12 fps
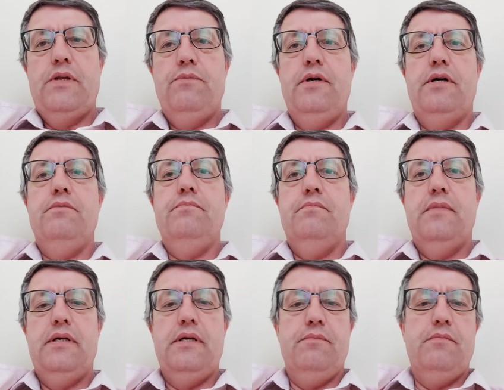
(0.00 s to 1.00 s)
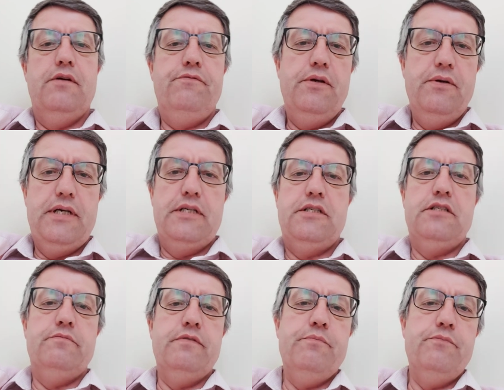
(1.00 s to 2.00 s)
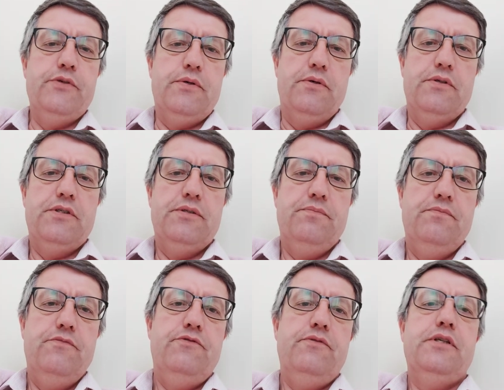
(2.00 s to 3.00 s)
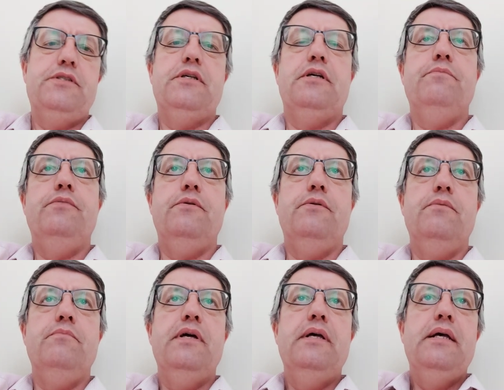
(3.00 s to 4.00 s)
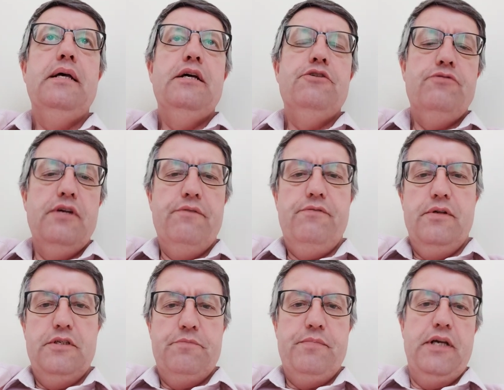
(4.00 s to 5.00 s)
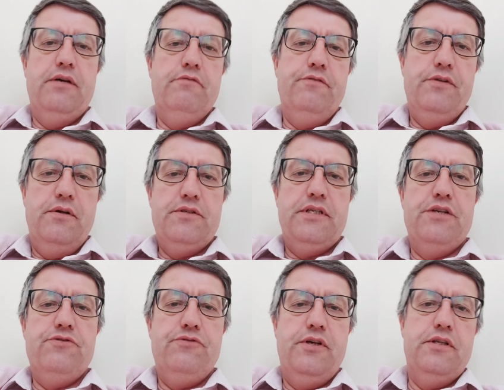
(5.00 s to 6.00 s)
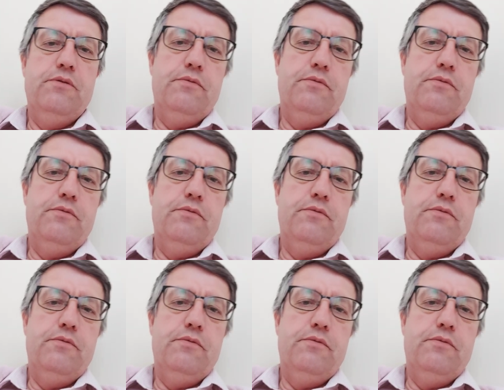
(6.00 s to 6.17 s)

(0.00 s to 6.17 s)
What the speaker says: Well, a few cases have been brought. For example, travellers being refused entry into